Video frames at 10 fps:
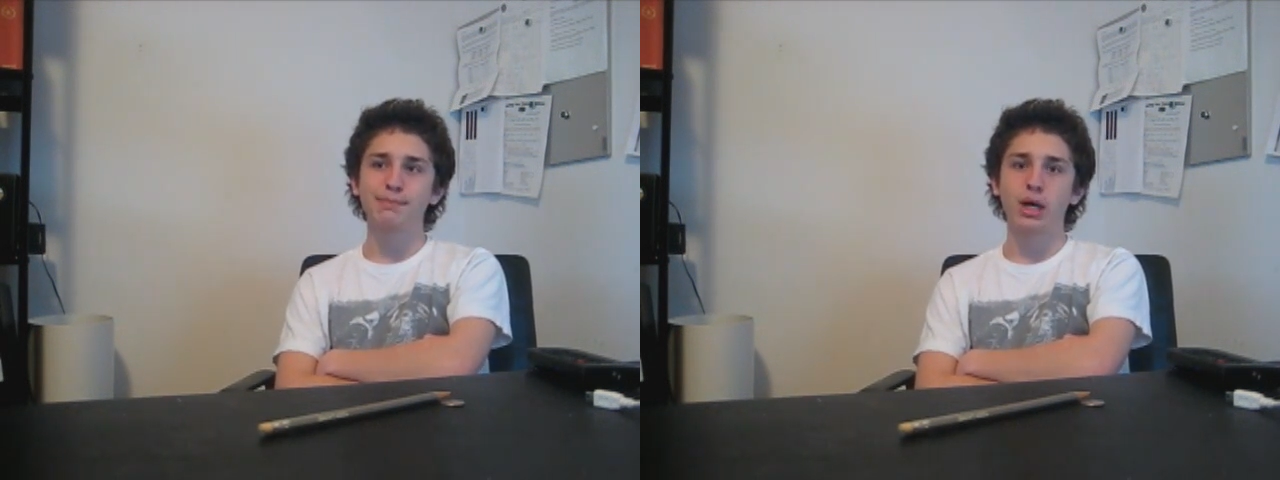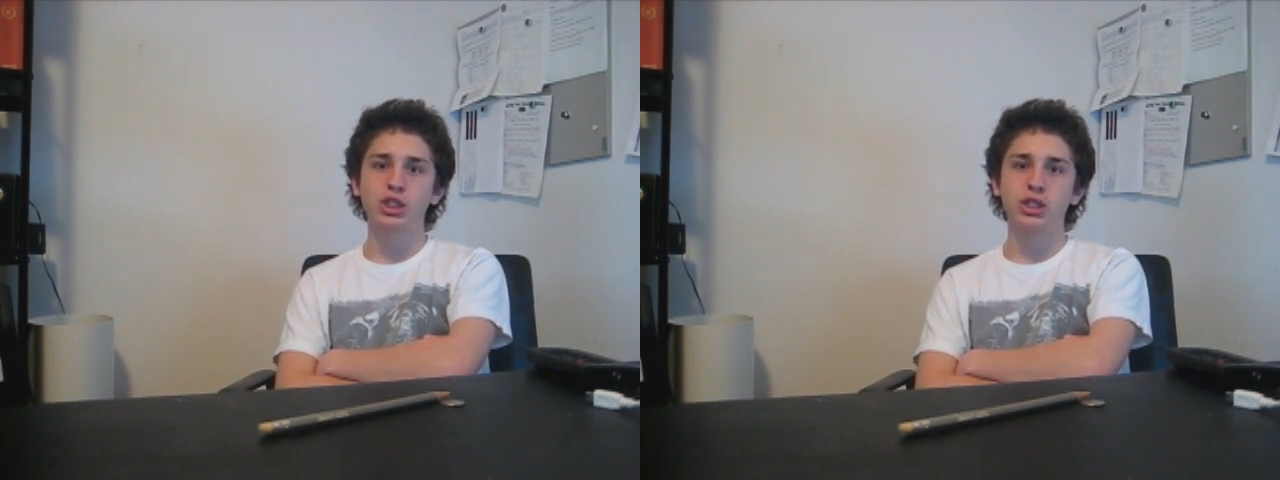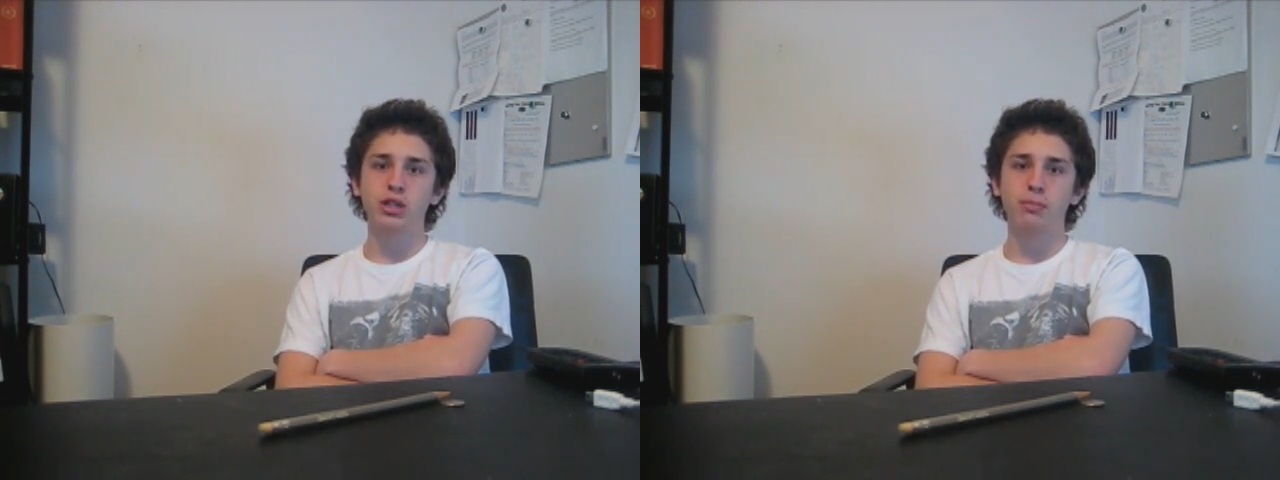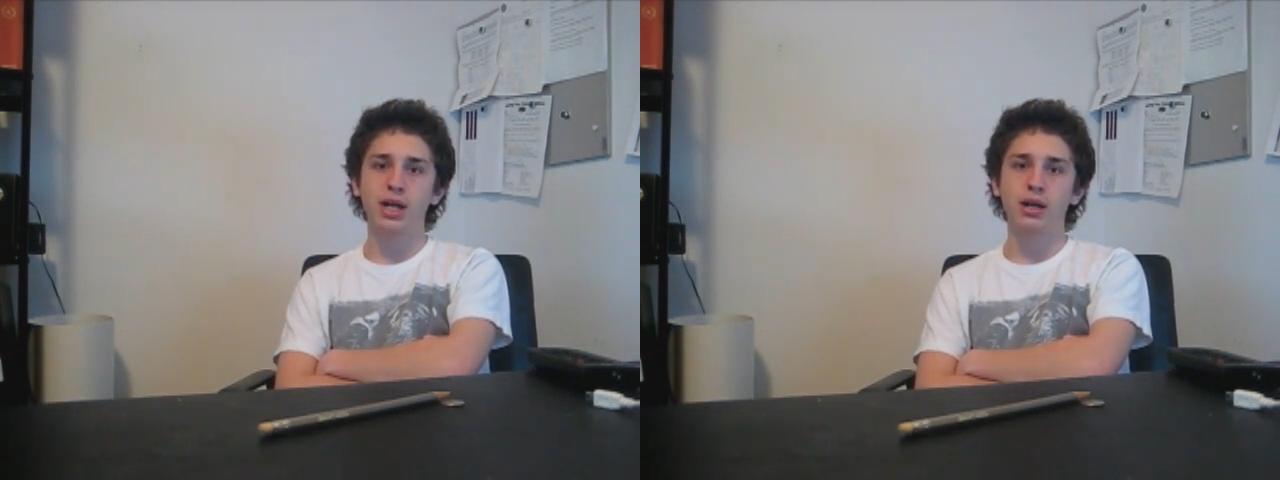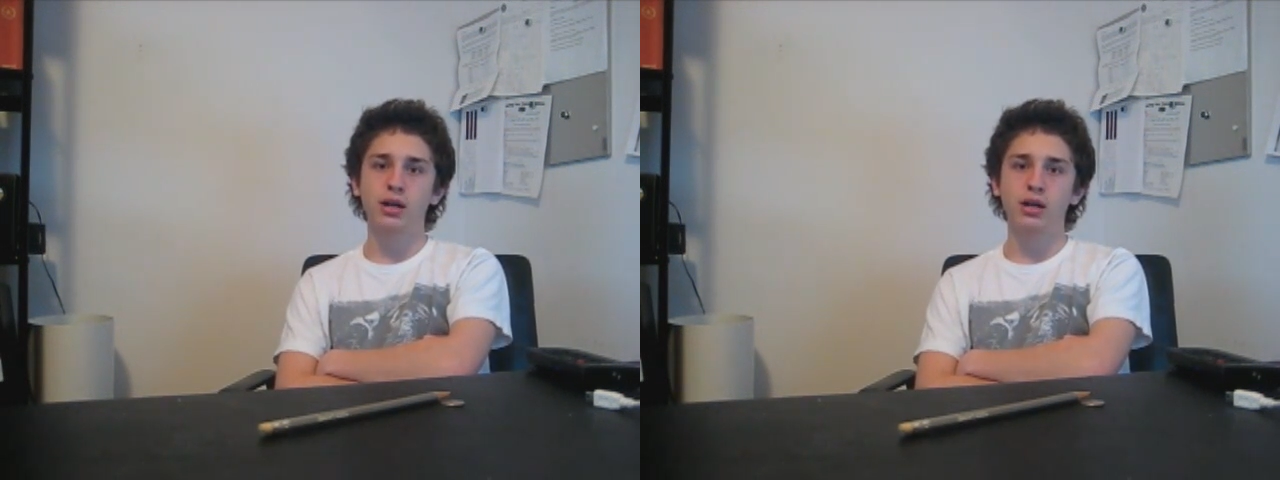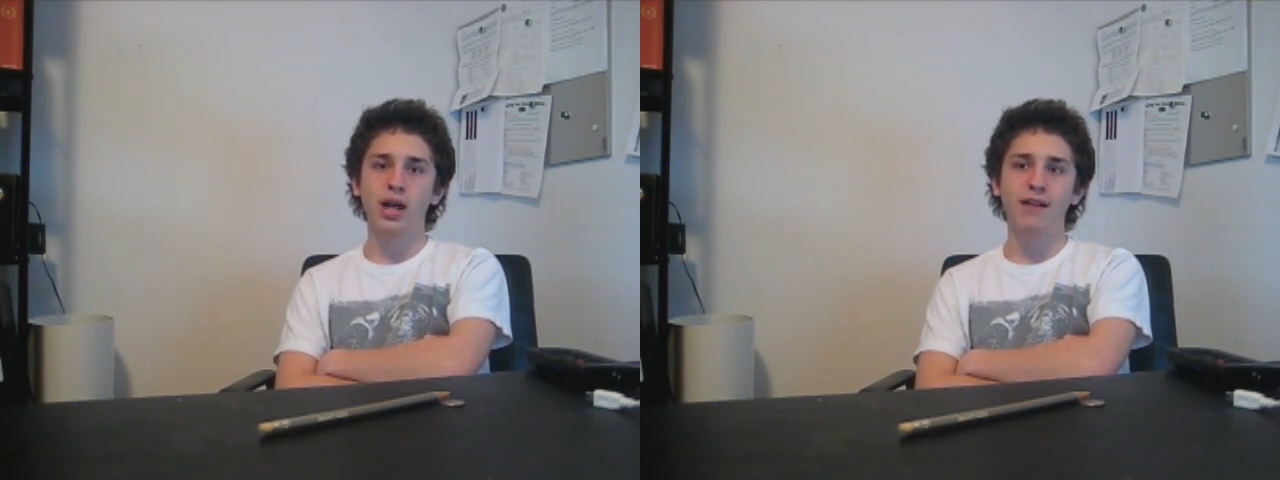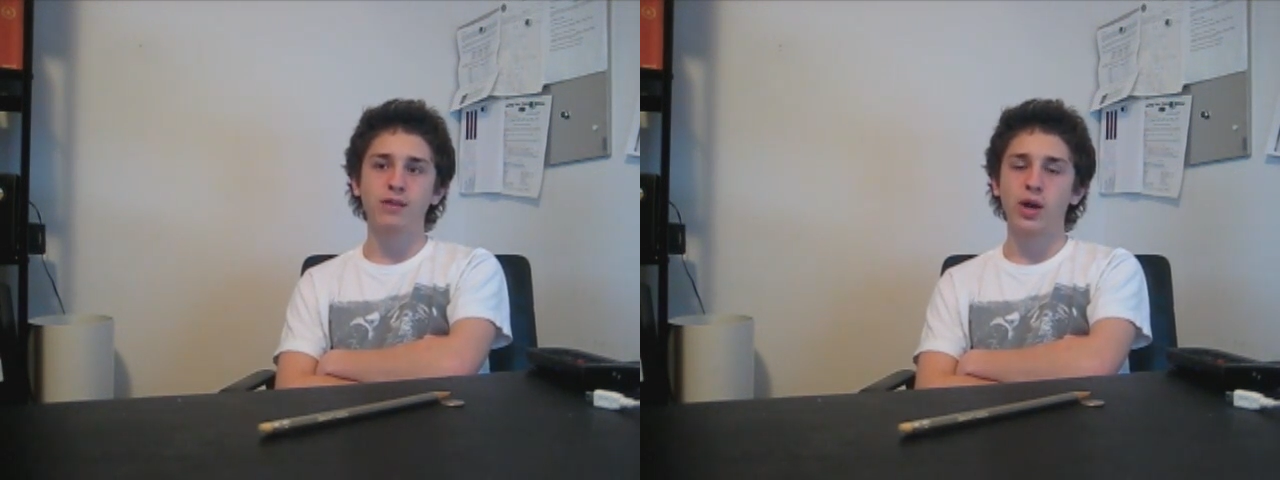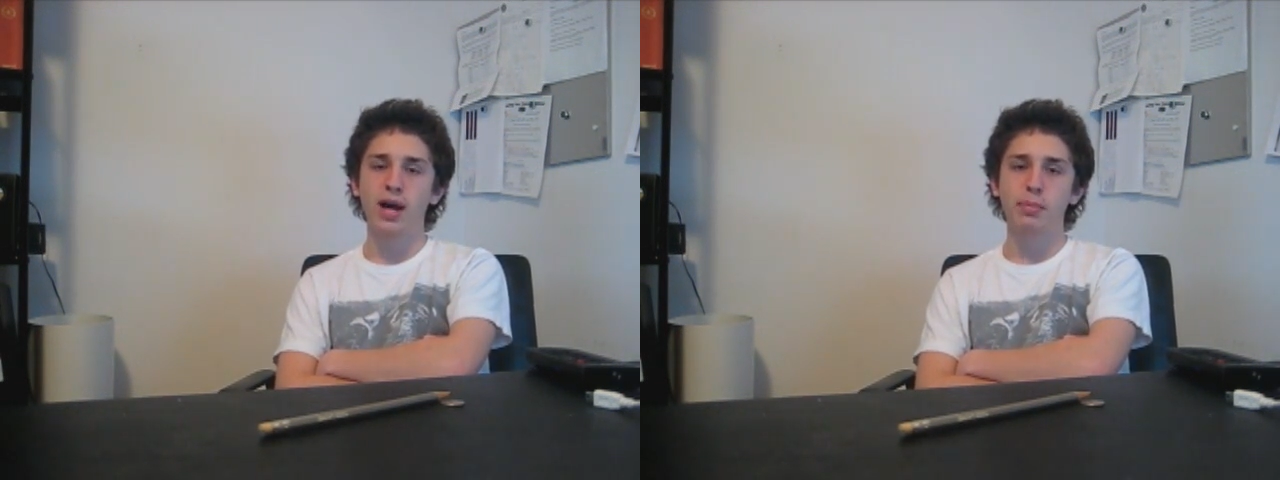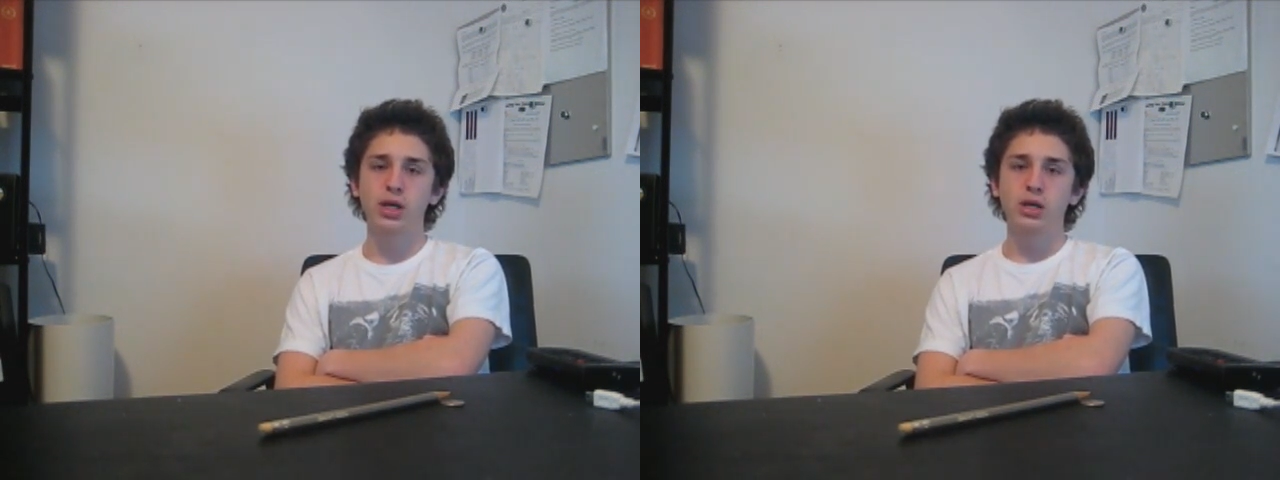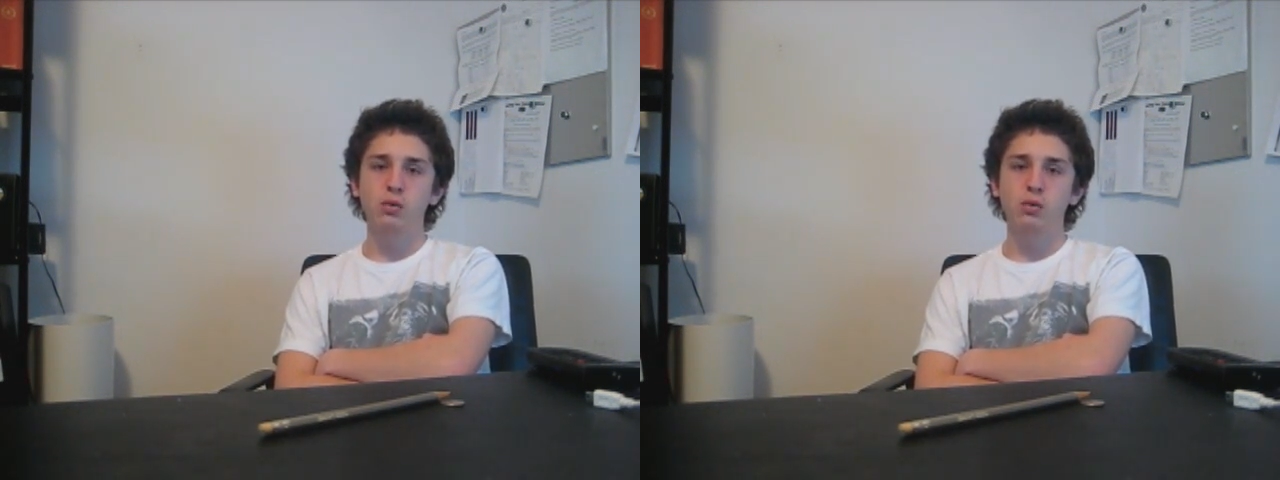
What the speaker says: as much as an iPhone app,